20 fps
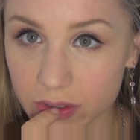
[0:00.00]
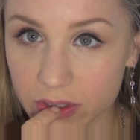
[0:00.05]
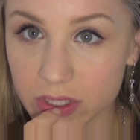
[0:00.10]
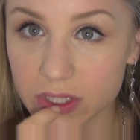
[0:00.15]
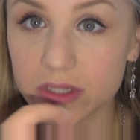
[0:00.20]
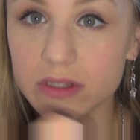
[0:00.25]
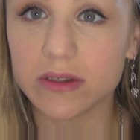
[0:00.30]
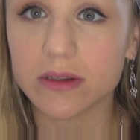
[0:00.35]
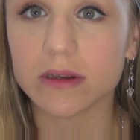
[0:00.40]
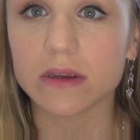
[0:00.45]

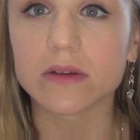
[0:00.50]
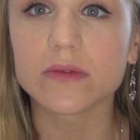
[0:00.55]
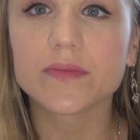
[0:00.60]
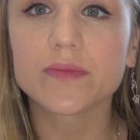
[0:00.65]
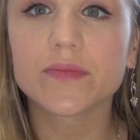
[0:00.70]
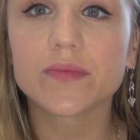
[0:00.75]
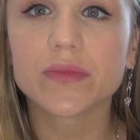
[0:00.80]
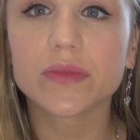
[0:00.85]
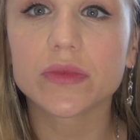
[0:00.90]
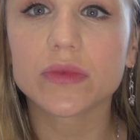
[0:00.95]
center
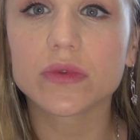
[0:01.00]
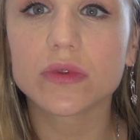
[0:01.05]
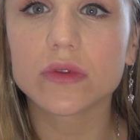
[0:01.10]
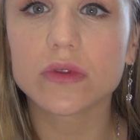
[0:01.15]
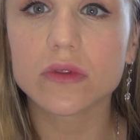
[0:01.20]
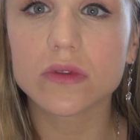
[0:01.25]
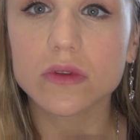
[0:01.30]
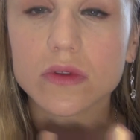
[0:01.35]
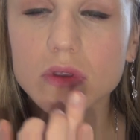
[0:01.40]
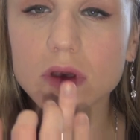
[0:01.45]

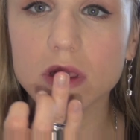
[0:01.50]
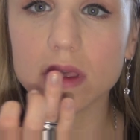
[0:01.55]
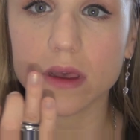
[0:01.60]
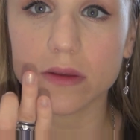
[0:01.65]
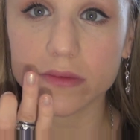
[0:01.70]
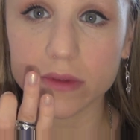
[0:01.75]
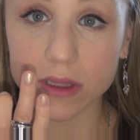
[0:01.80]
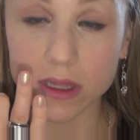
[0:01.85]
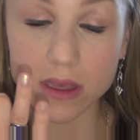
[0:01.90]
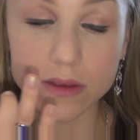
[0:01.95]

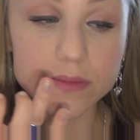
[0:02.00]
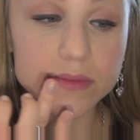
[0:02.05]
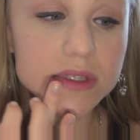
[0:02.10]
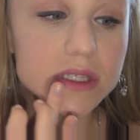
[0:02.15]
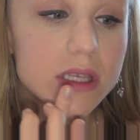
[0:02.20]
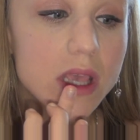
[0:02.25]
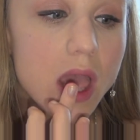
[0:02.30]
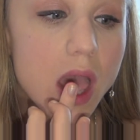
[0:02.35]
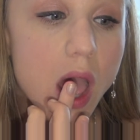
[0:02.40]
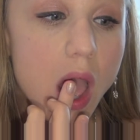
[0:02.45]
of the
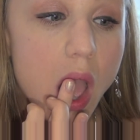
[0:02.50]
lips.